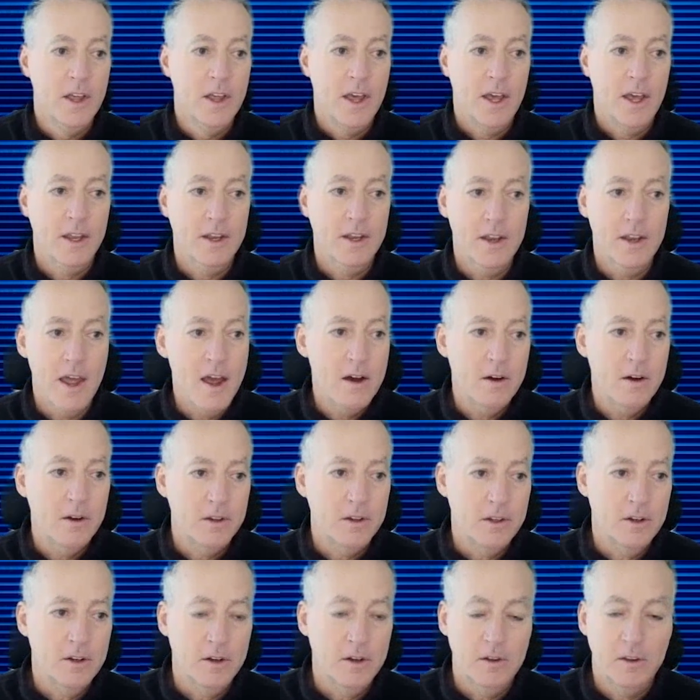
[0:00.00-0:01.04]
And now,
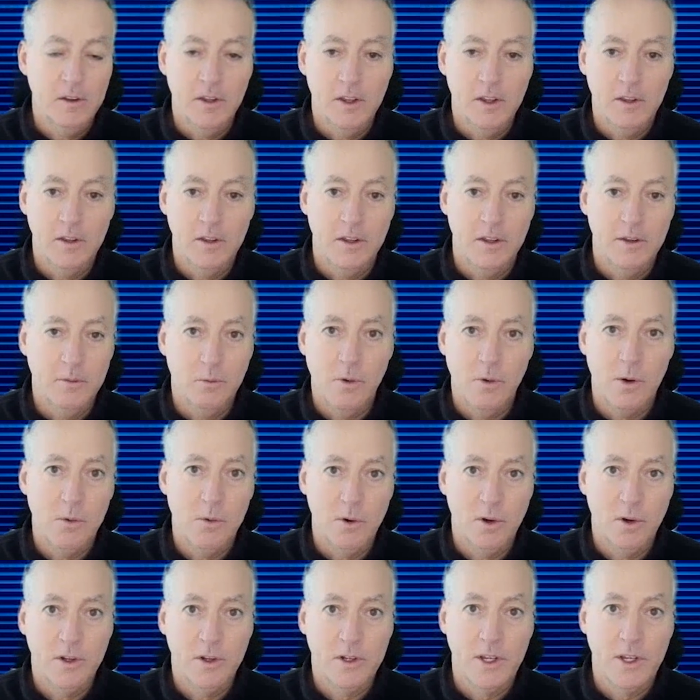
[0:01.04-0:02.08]
that what
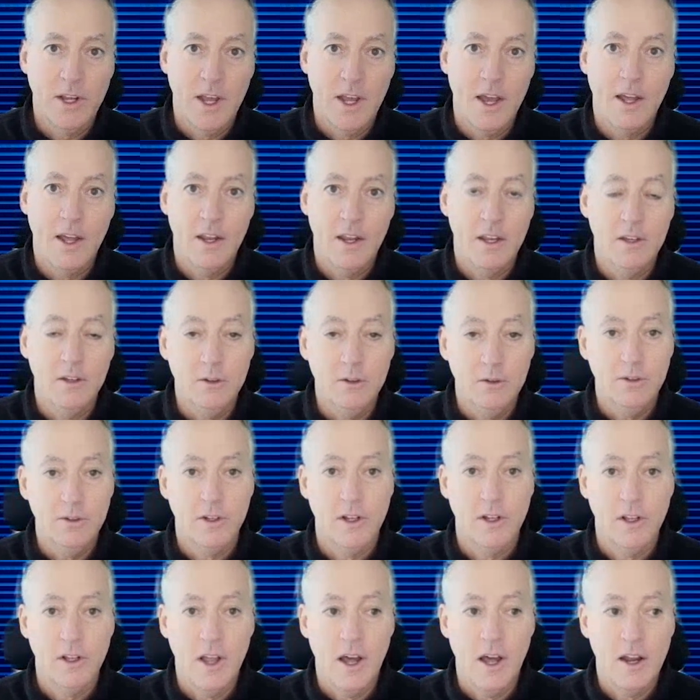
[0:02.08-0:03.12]
we're looking at and
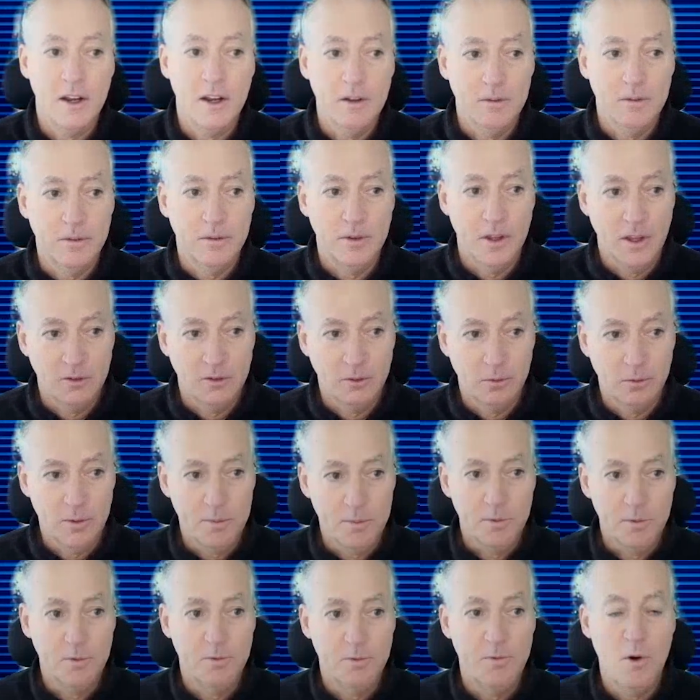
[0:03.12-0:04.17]
using a lot of as we
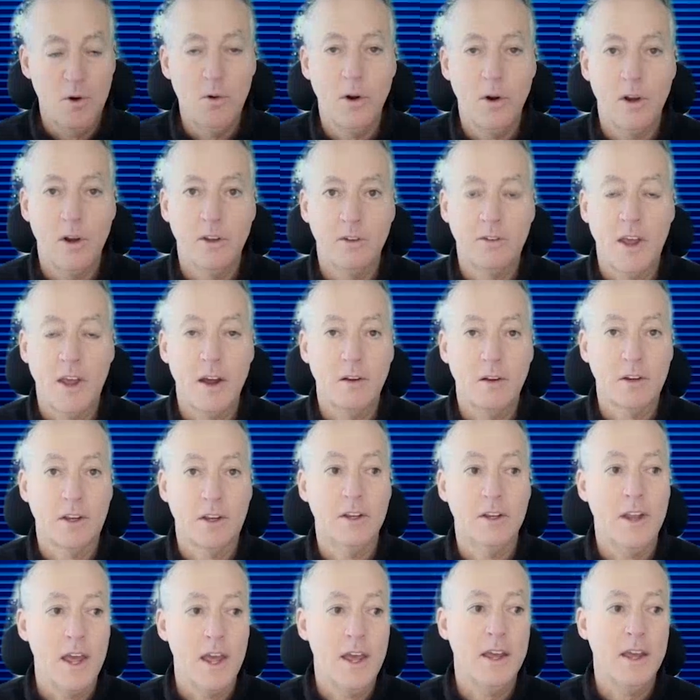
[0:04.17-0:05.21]
move forward is, how
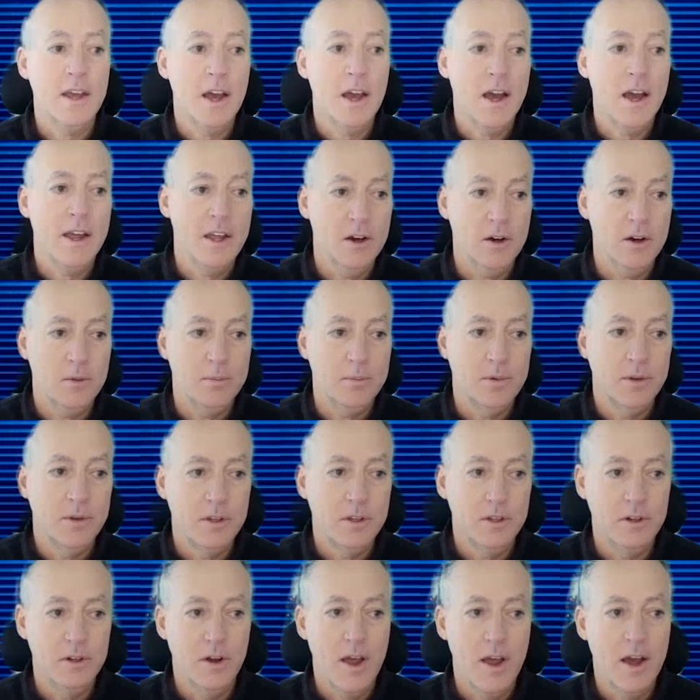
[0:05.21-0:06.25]
can AI help?
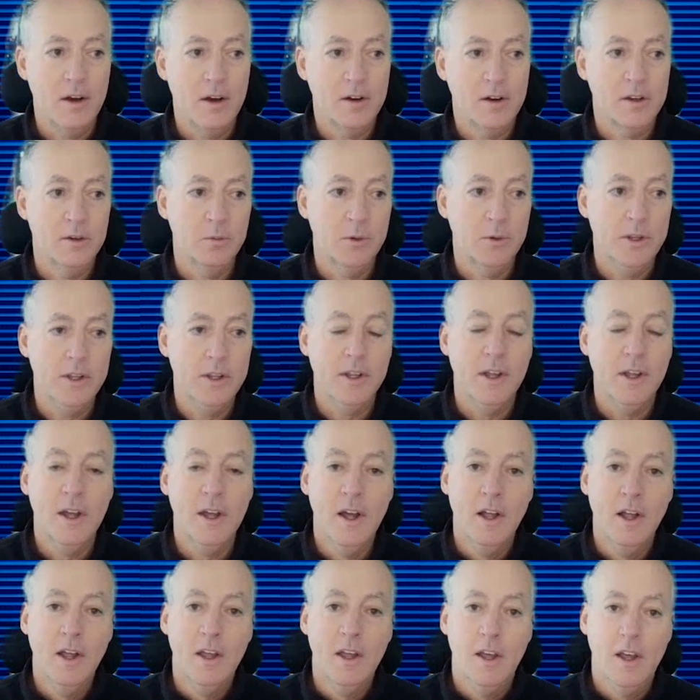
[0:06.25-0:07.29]
How can we
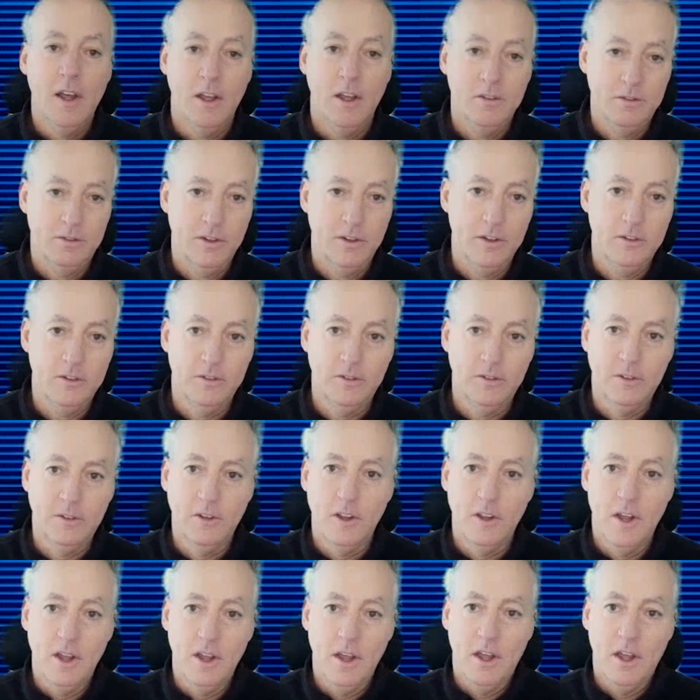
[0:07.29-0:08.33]
assist
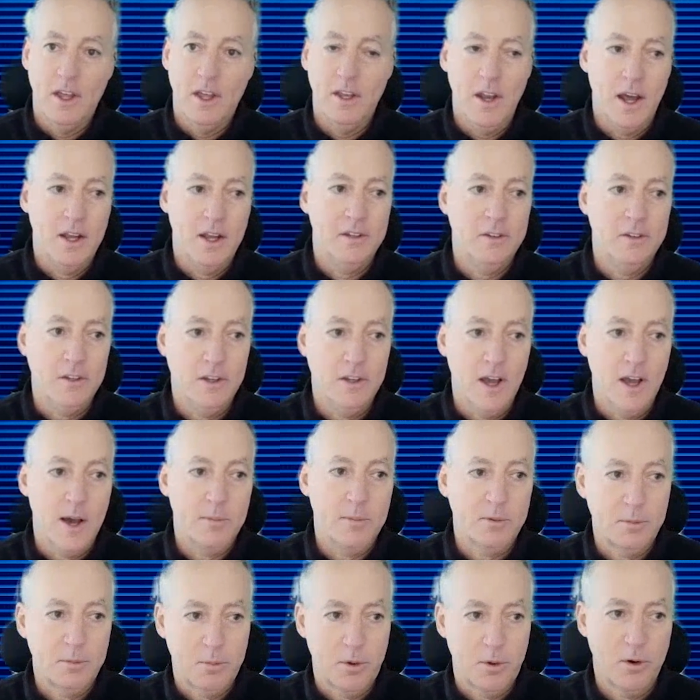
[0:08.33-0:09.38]
an IT
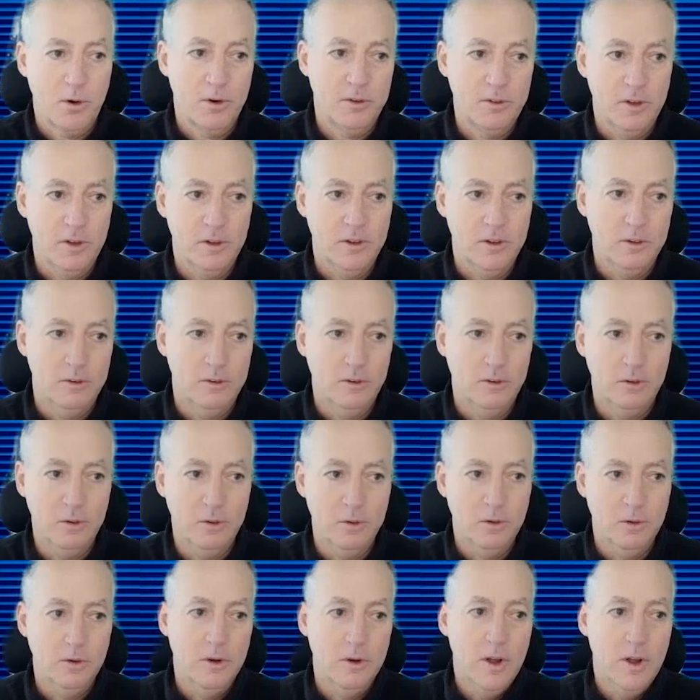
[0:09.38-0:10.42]
ops person
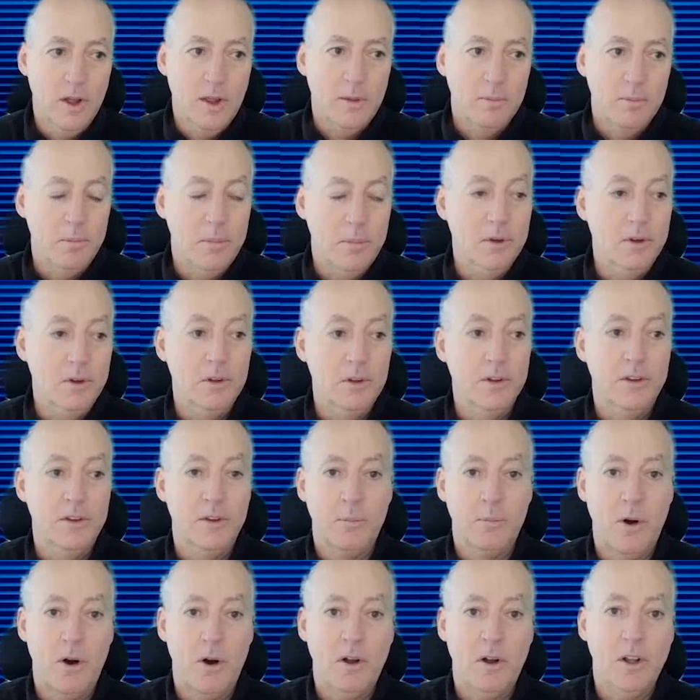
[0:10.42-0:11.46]
to build the
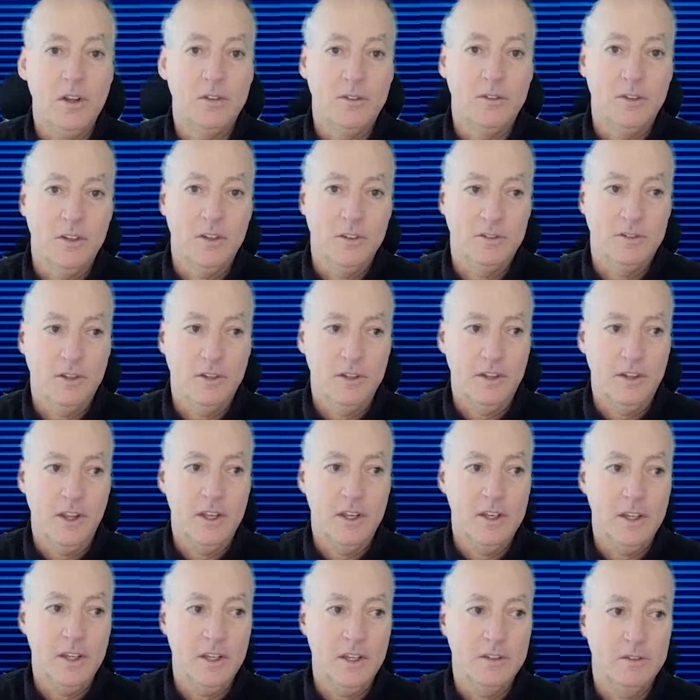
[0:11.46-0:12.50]
policies that they
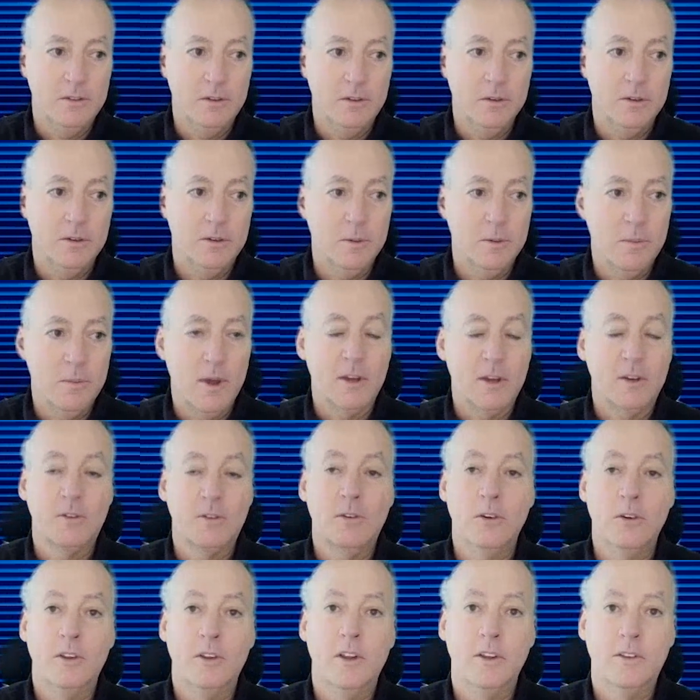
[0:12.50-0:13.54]
need to make
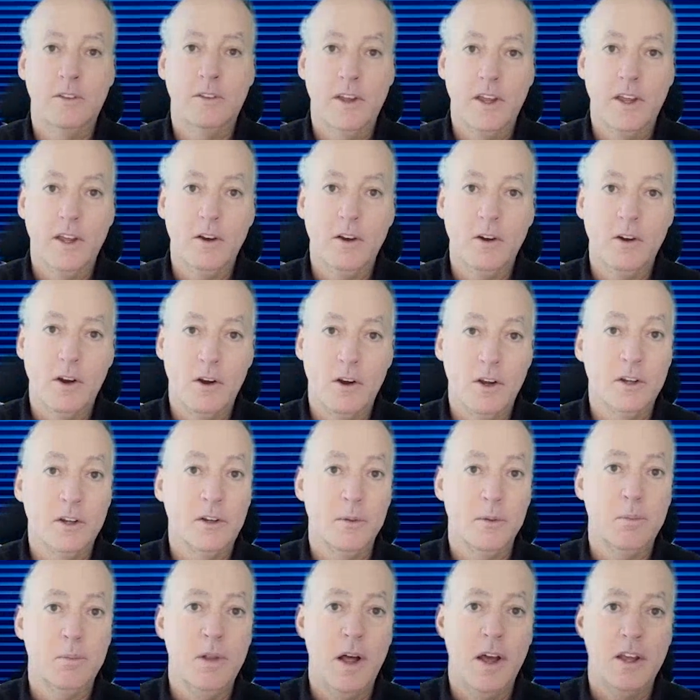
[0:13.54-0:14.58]
sure that they are in
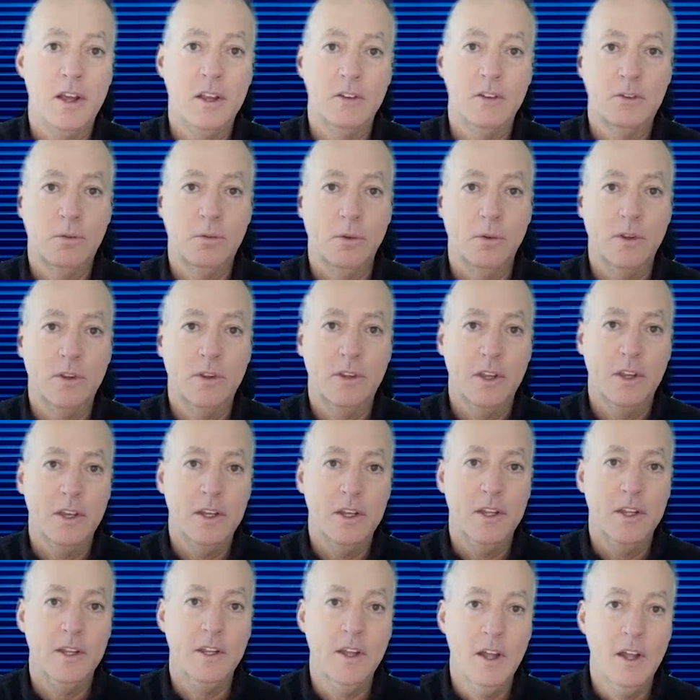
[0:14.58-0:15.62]
compliance with
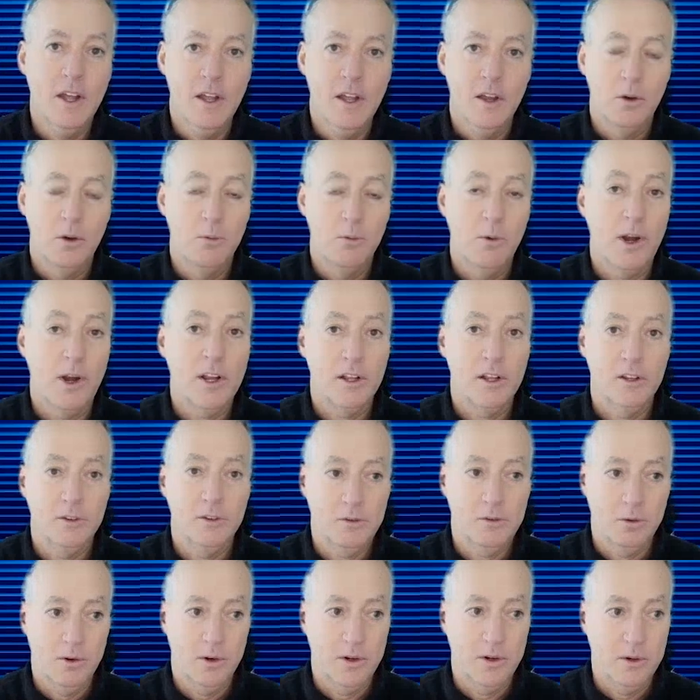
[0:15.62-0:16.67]
any
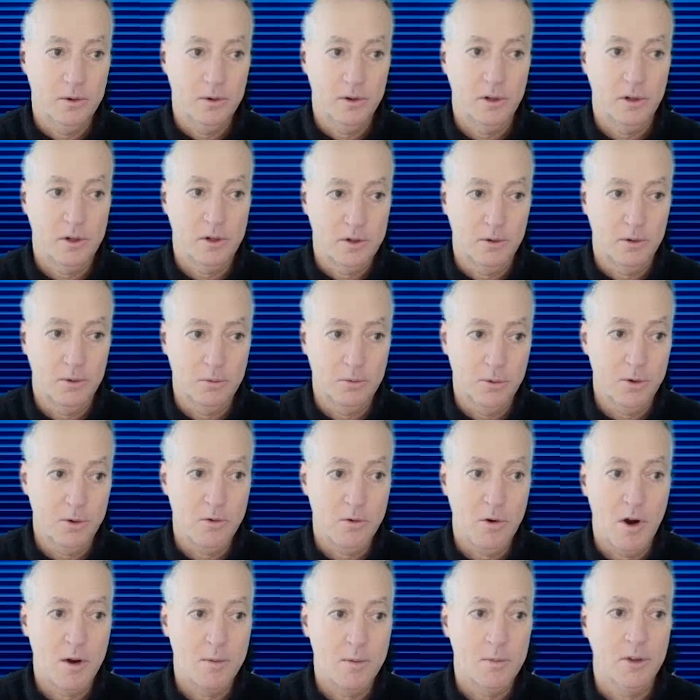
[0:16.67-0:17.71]
regulatory
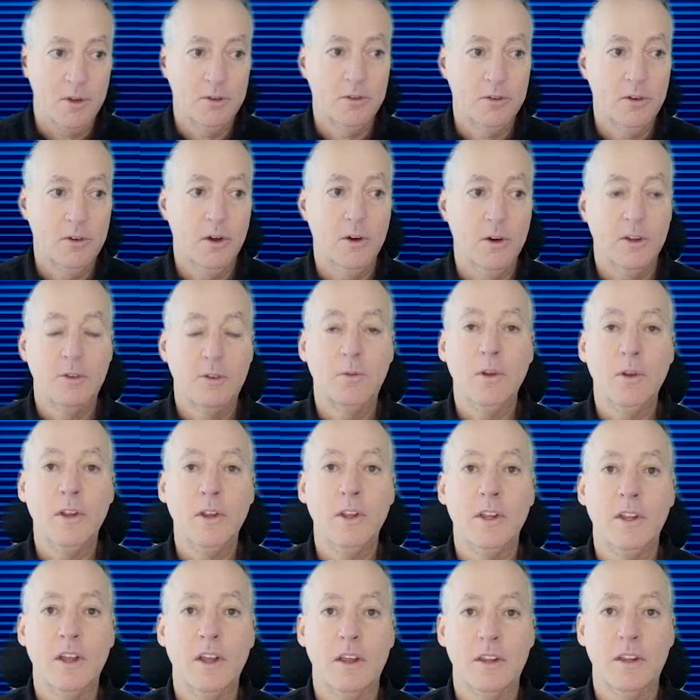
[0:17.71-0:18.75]
requirements. So it's
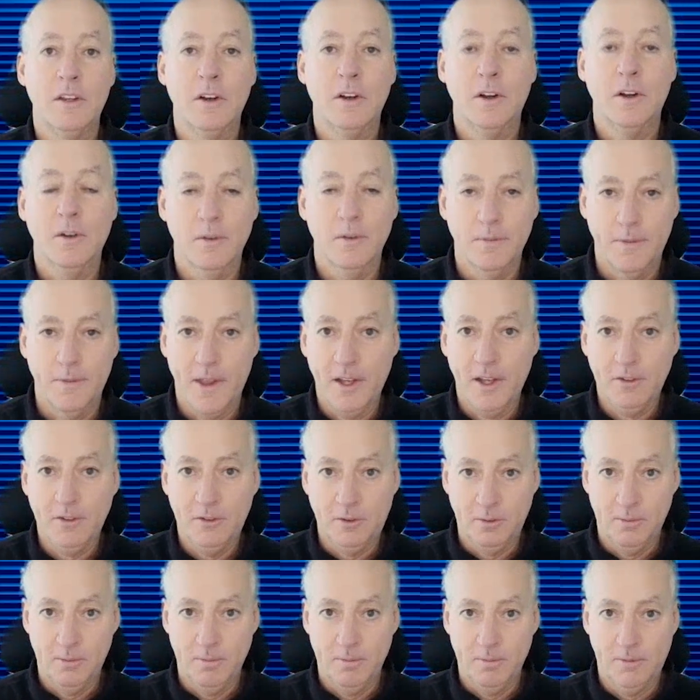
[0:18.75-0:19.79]
really,
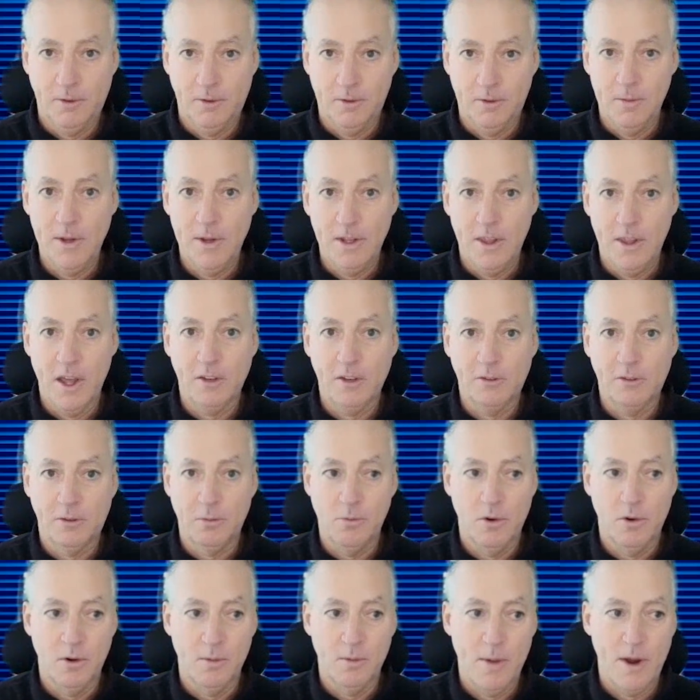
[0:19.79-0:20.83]
that's, to me, that's
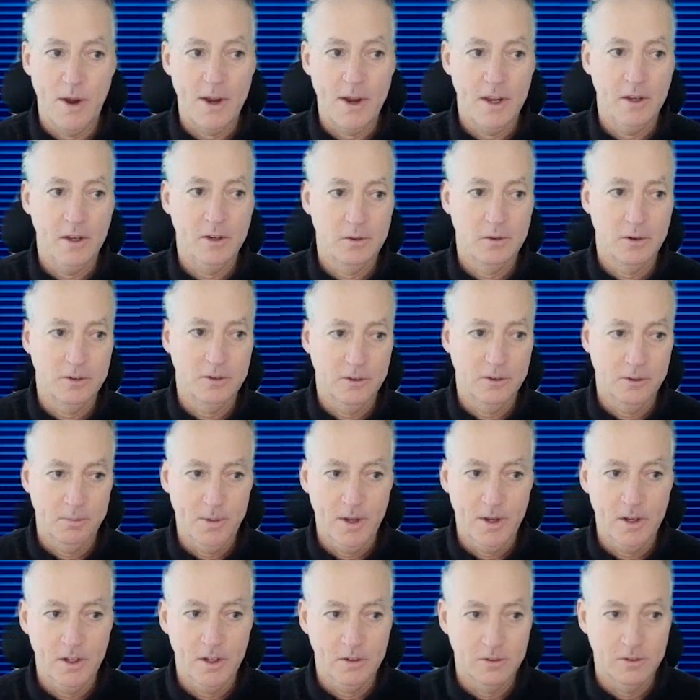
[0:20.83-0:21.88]
where my interest has
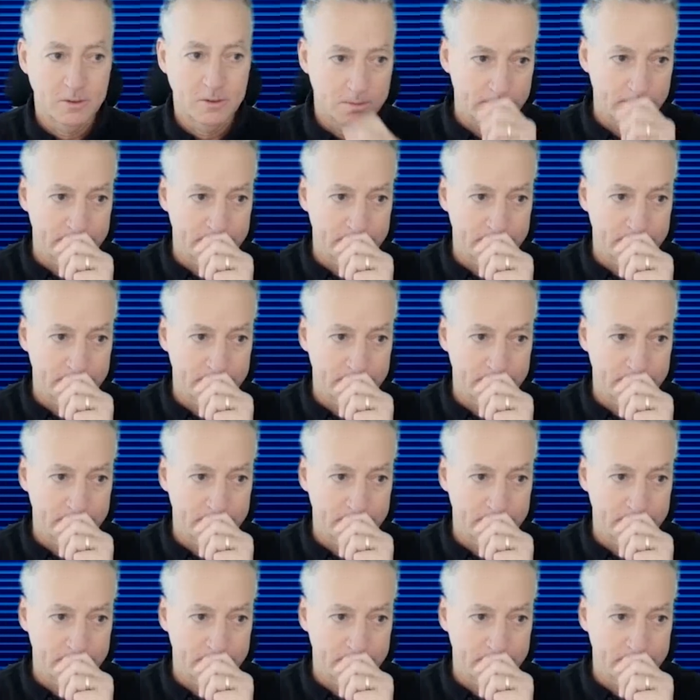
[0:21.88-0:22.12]
been, is